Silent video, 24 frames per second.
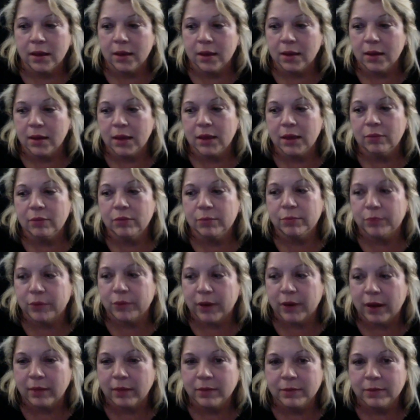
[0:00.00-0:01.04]
He would
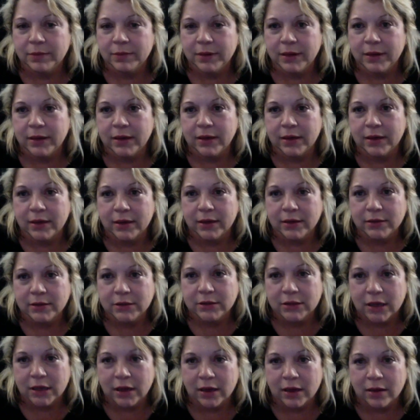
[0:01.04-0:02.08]
probably be in a
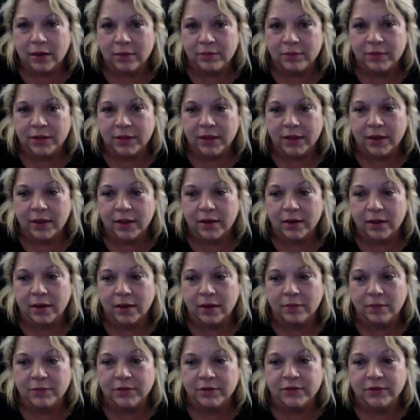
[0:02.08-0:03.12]
job that
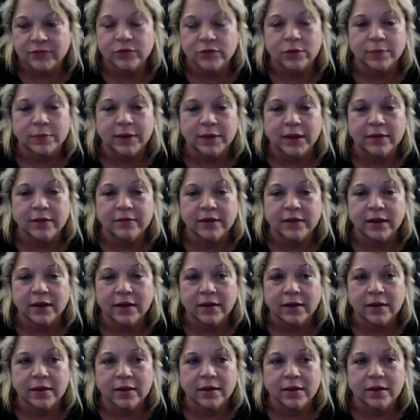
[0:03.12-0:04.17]
just for a paycheck,
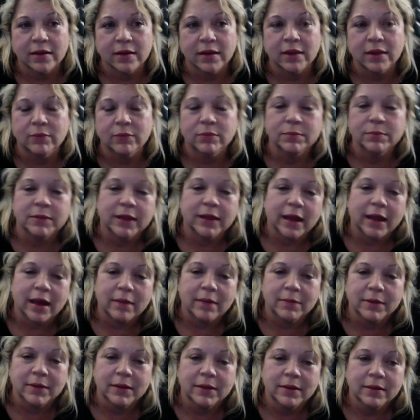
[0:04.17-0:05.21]
and he wouldn't be
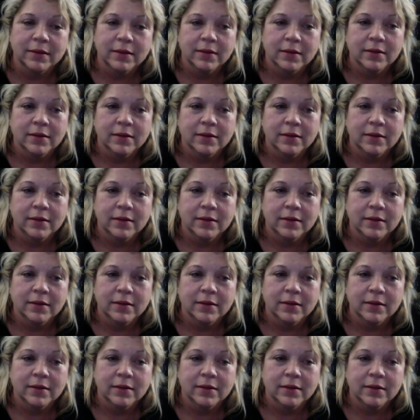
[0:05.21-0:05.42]
happy.